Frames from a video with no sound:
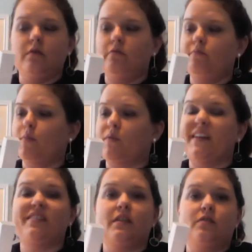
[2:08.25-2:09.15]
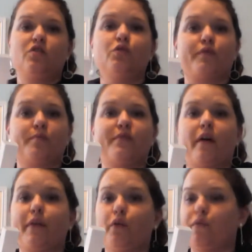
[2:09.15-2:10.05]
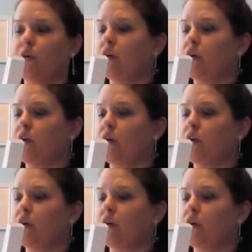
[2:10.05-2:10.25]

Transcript: prevent these two from falling over.